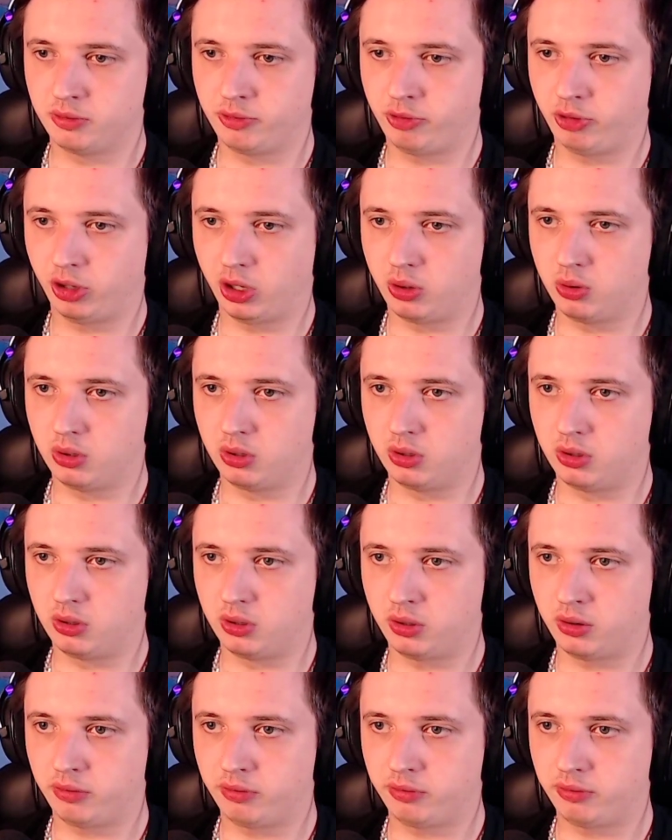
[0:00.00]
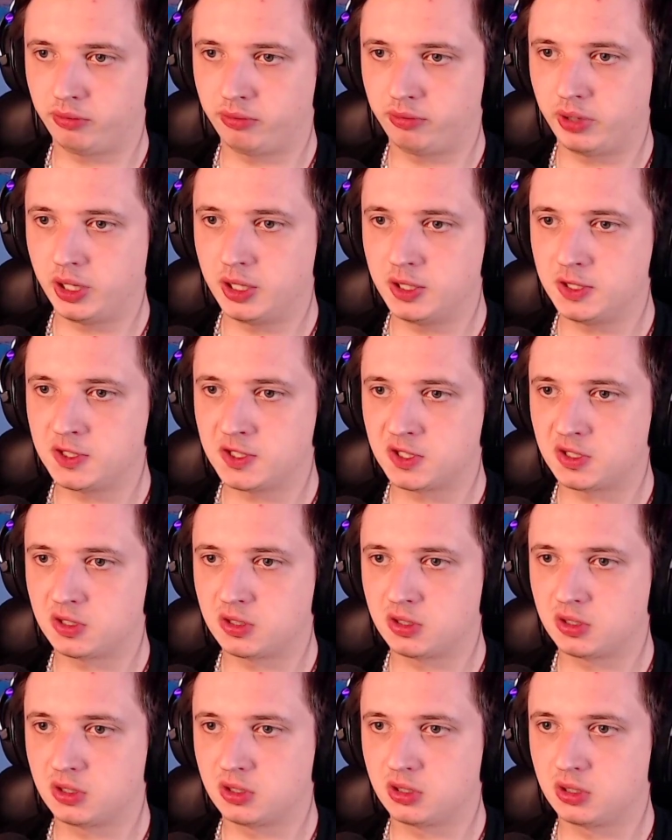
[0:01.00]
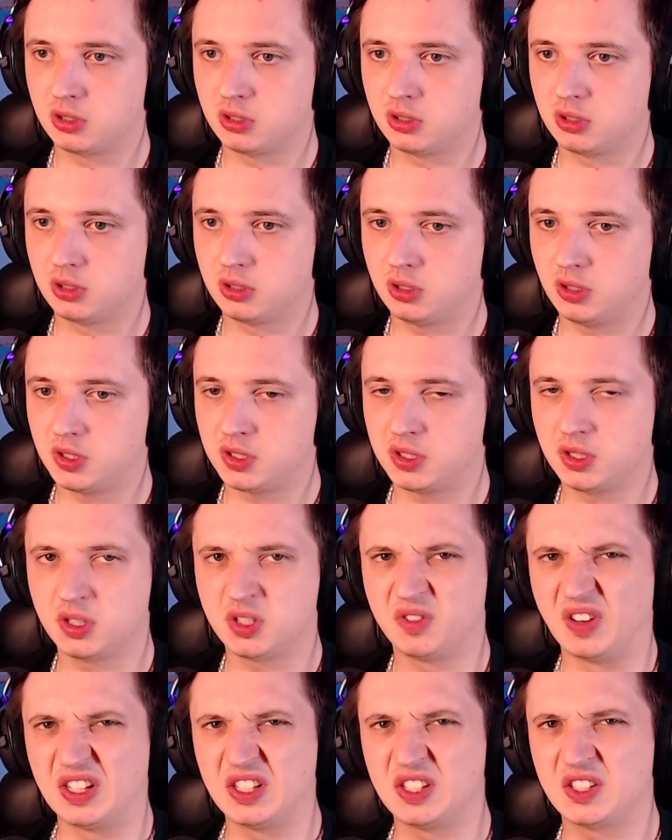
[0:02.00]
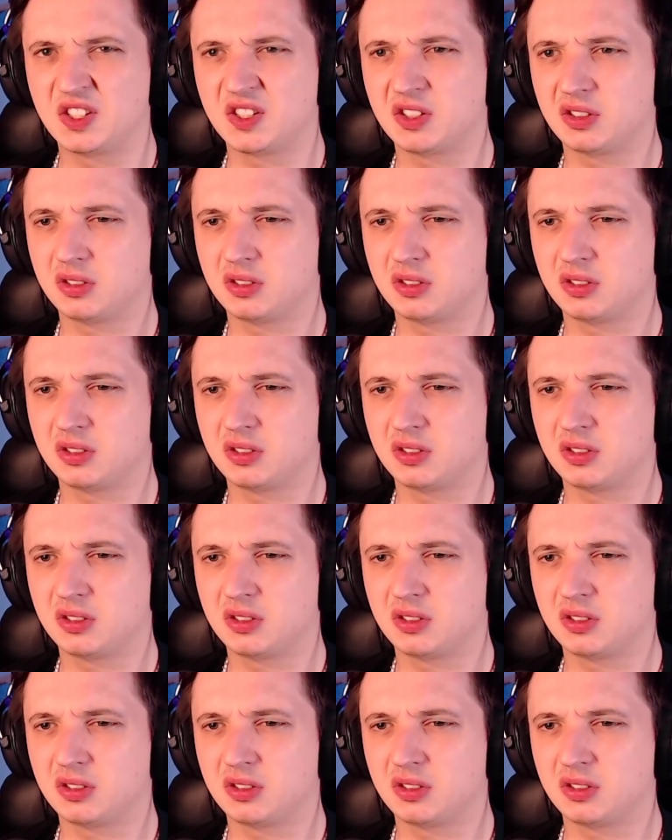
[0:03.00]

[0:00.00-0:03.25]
flower. Vase? Is vase